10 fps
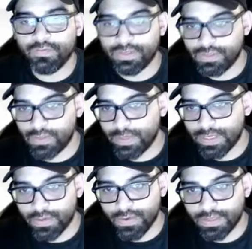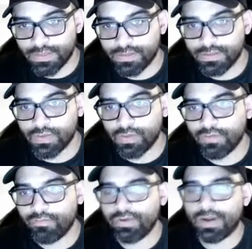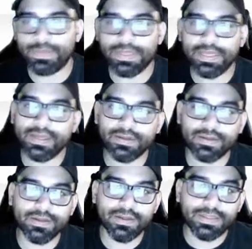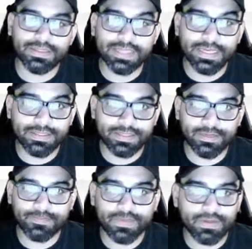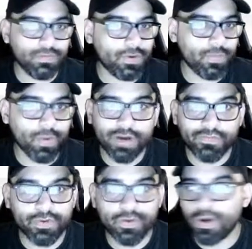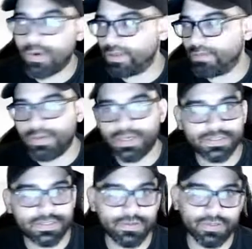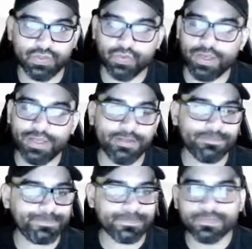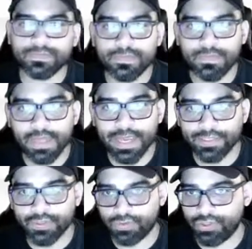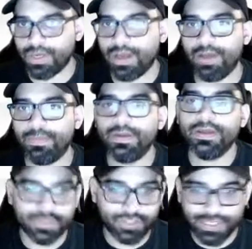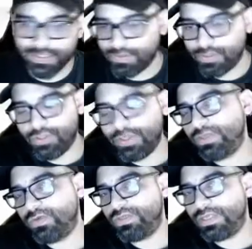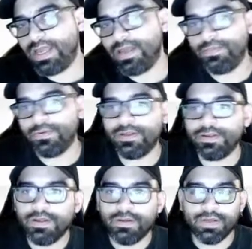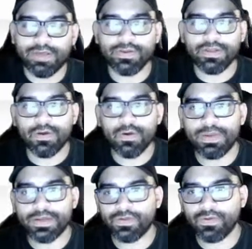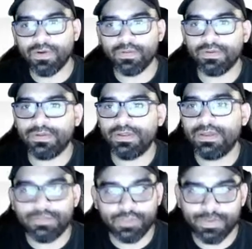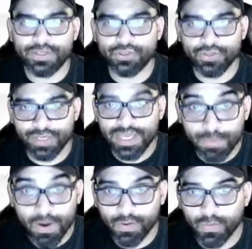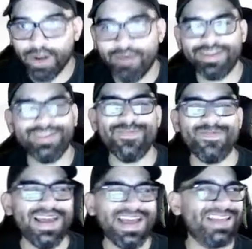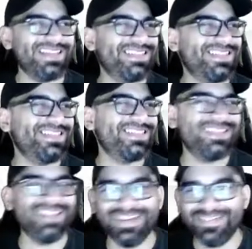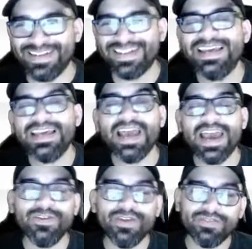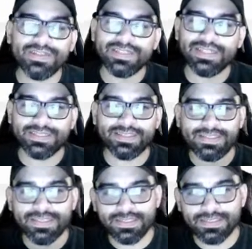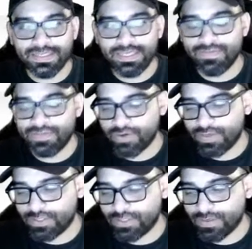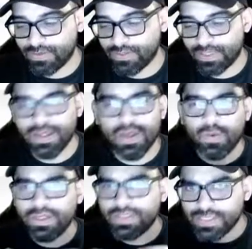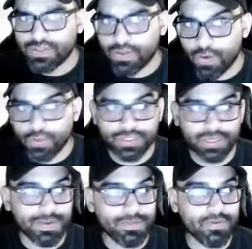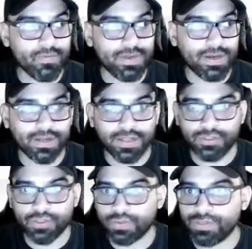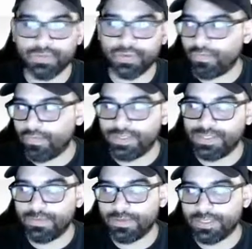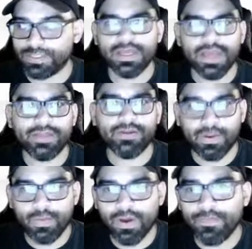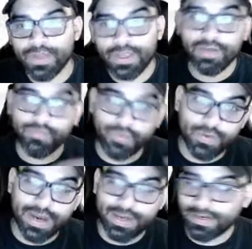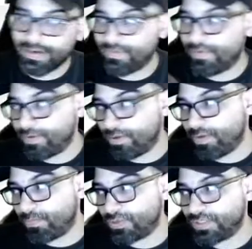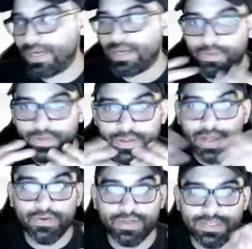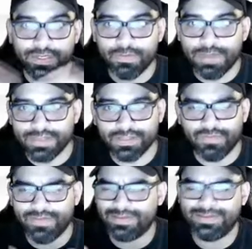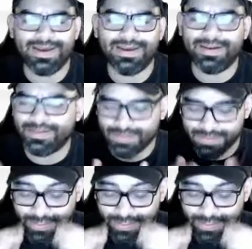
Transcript: is doing, and you get this sort of propaganda daily, wherever you go, on the bus and on the train, at your job. Did you get your jab, right? Everything go back to normal. Just make sure you keep on wearing your mask. And this is like, what? And you even see like the CDC even trying to start to like, well, let's negotiate. Maybe if we kind of like show some sort of reasonableness, and they're like, well, if you got it, if the other person got it, well, then now you can take your mask off outside. And it's just like,